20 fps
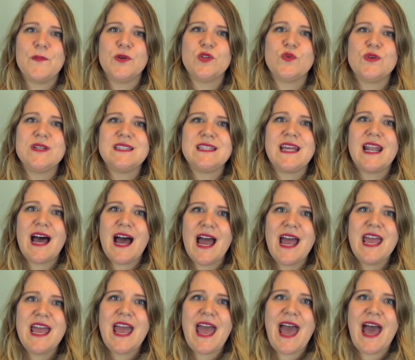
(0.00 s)
but the ones that
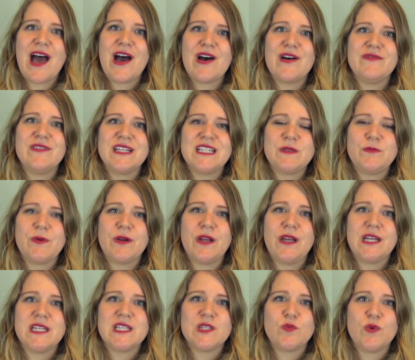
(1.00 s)
I have
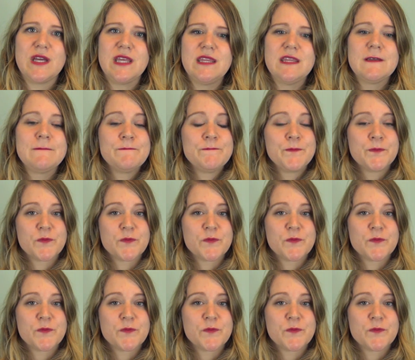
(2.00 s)
experience with